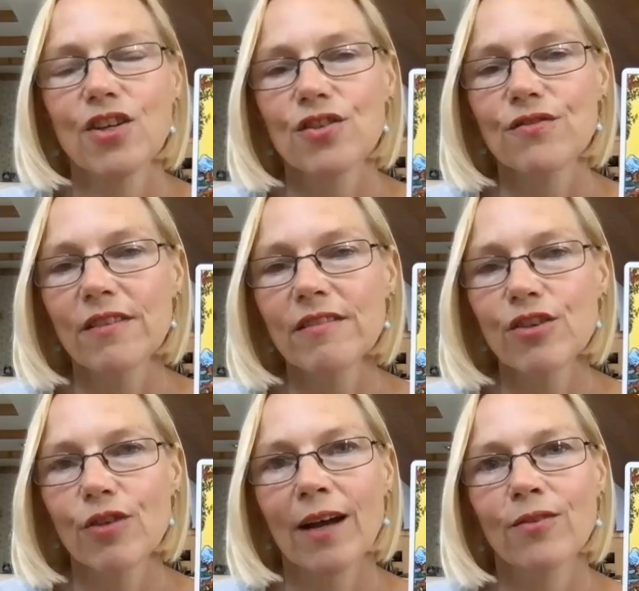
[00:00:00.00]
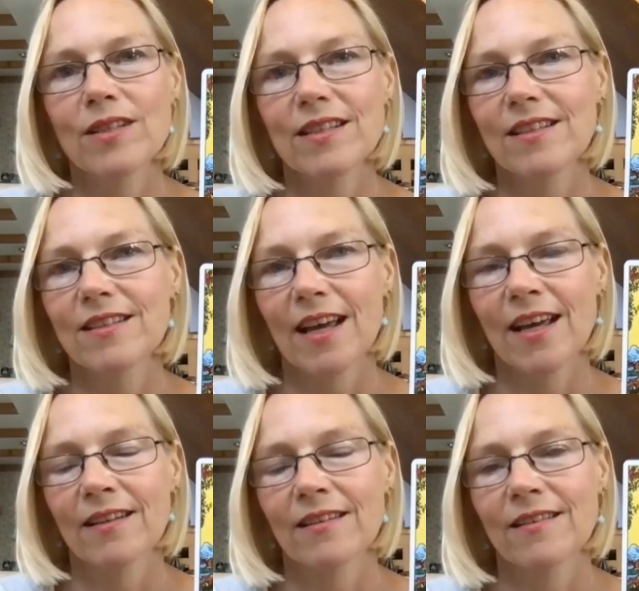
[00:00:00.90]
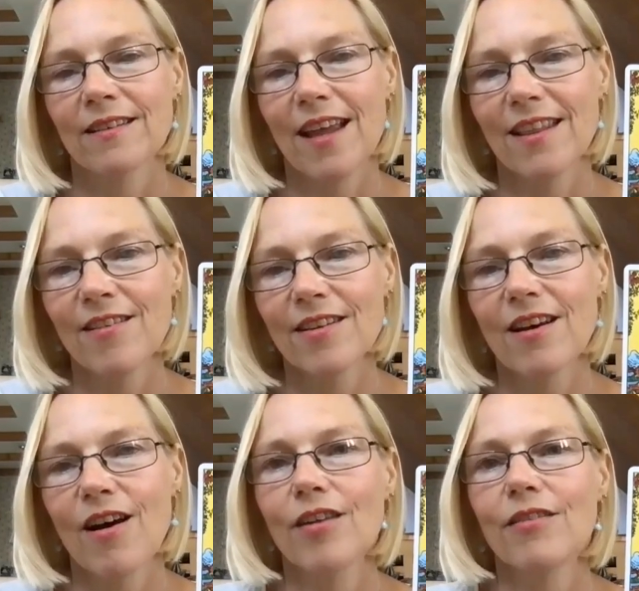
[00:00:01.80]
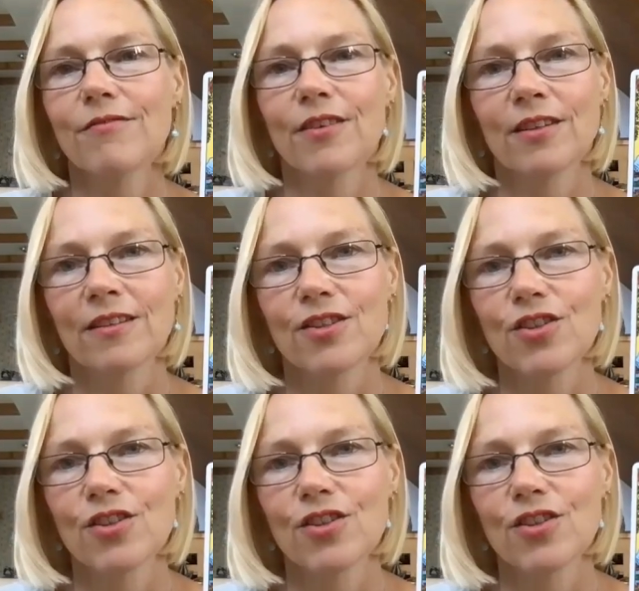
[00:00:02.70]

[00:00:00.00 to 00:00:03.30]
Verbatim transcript: She's very grounded, and like the Hierophant,